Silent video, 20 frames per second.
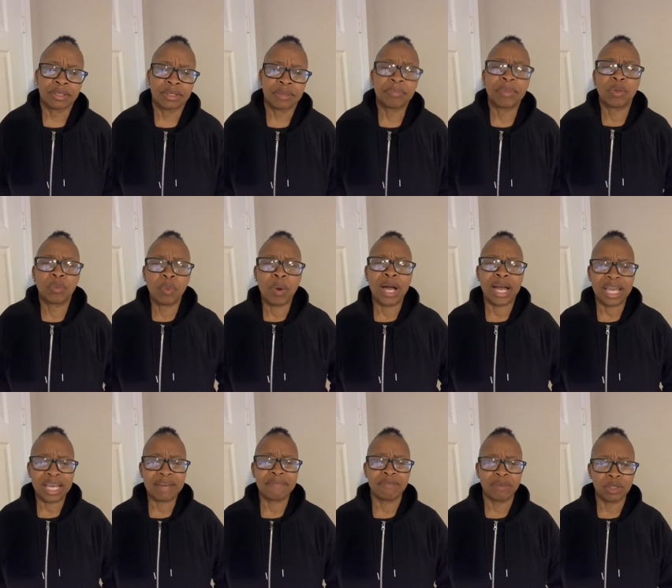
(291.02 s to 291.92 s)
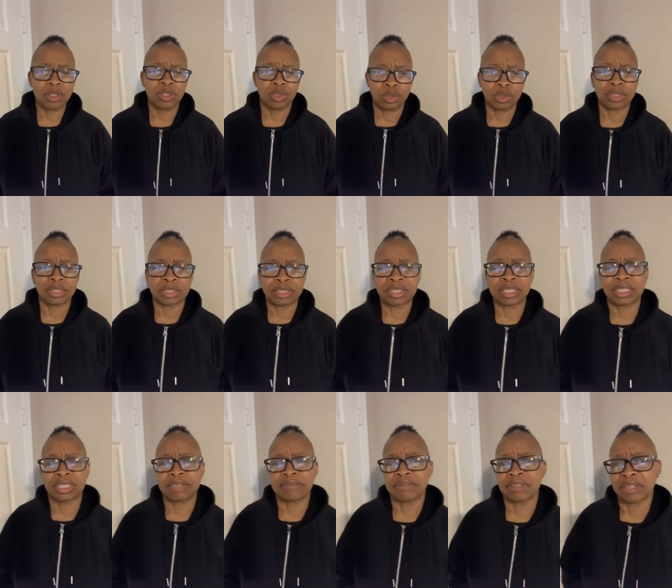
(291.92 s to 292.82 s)
But why have you chosen to
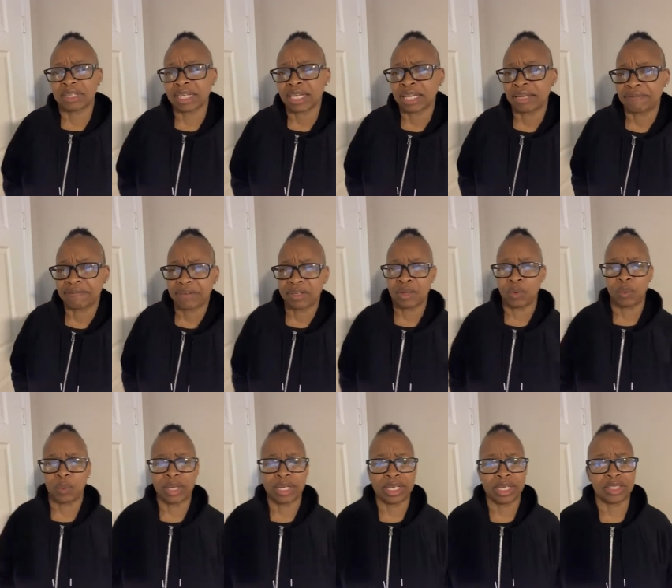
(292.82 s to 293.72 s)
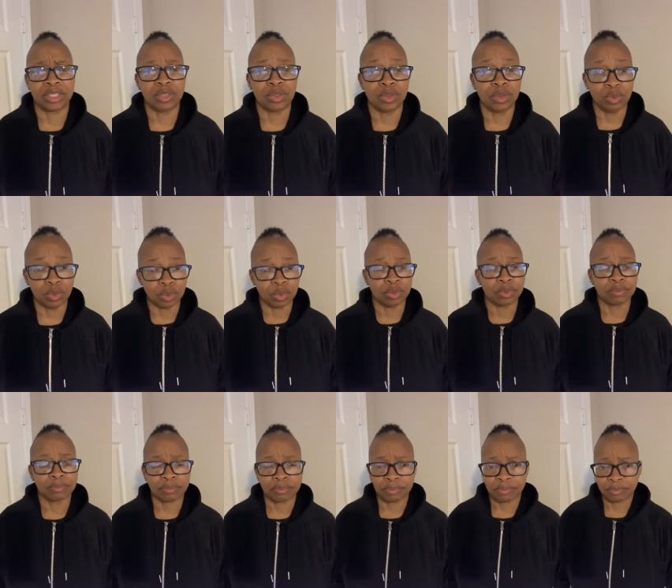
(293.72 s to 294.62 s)
live your life in the way that you do?
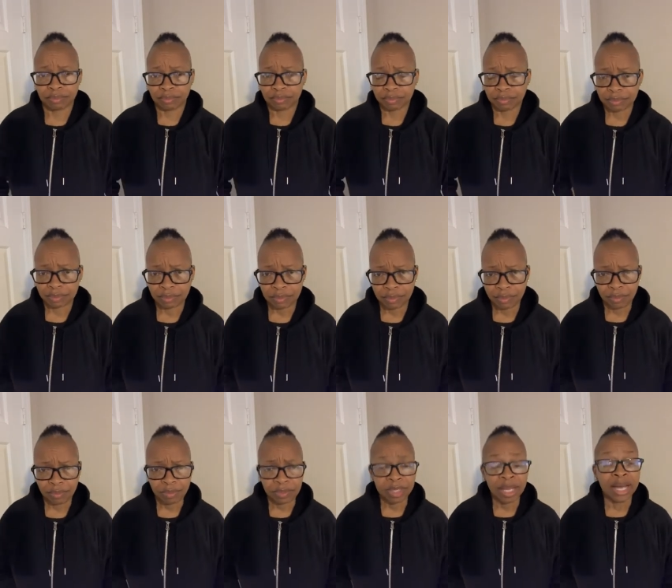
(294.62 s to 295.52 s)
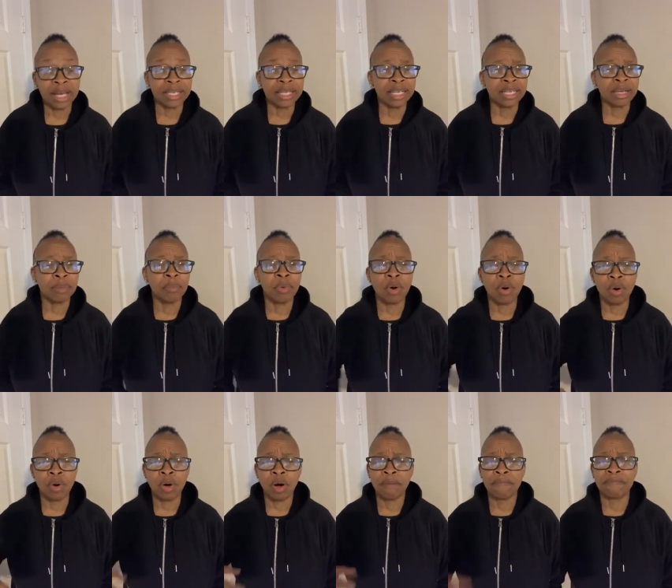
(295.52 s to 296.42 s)
And then
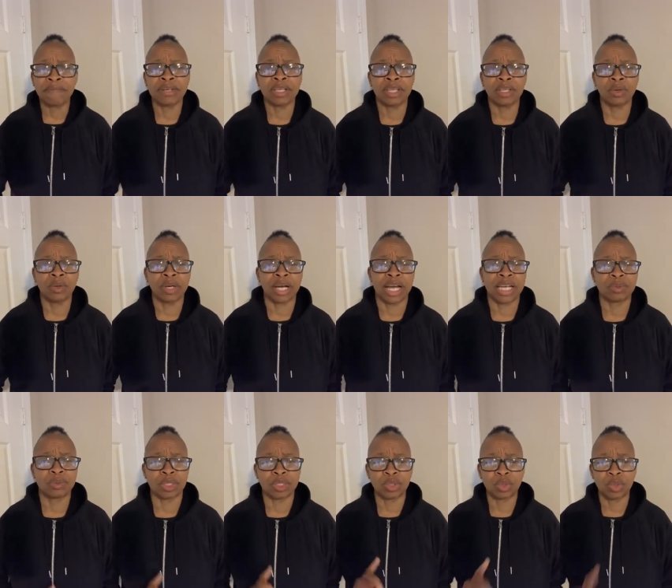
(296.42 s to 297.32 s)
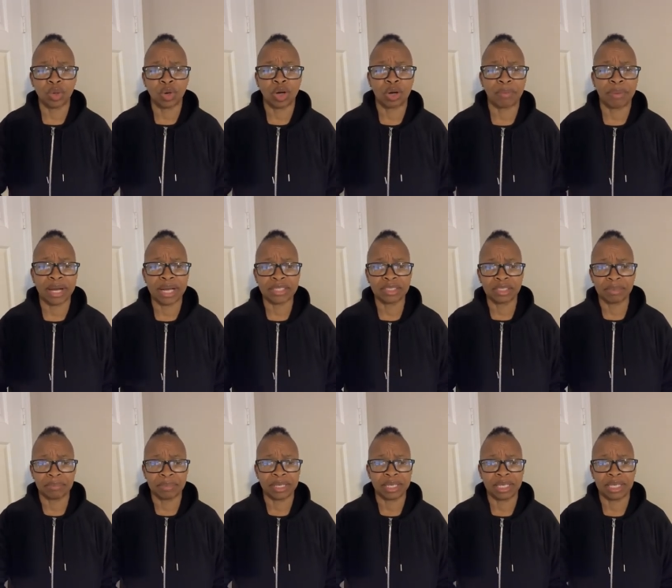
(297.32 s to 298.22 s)
hopefully you guys will talk back to
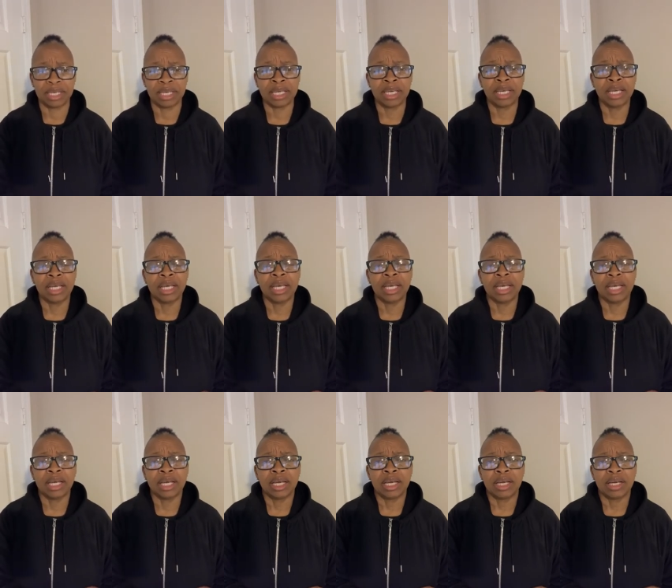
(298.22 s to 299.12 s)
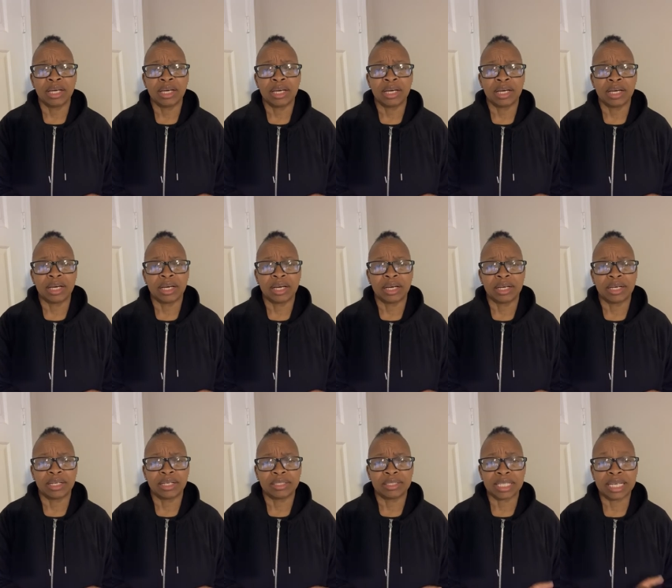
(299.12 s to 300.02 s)
me
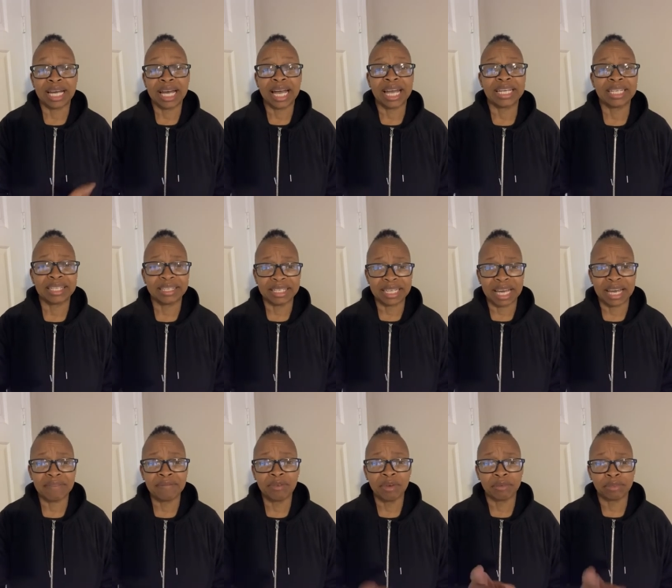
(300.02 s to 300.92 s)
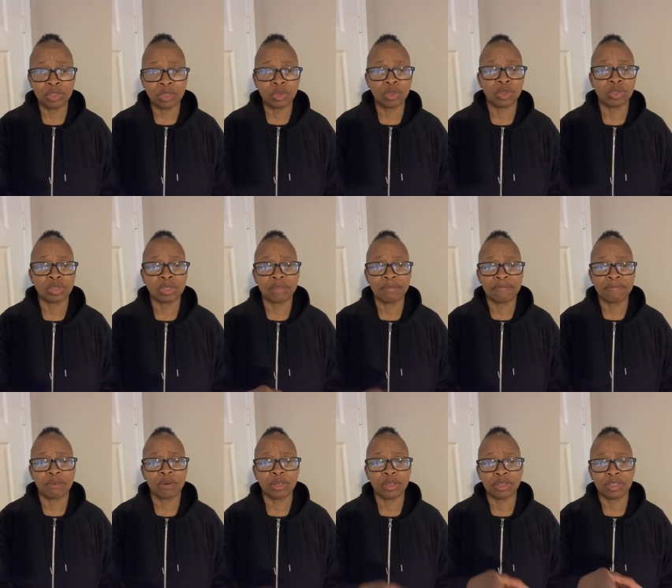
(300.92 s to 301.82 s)
the kind of life you've chosen
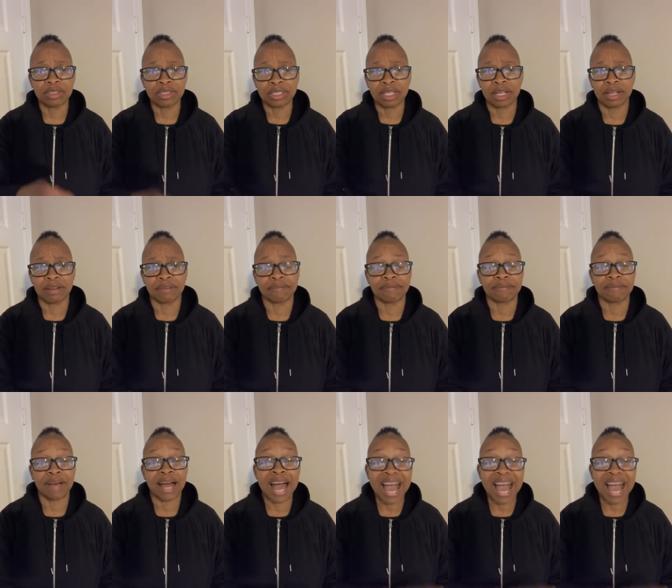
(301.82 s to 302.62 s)
for yourself?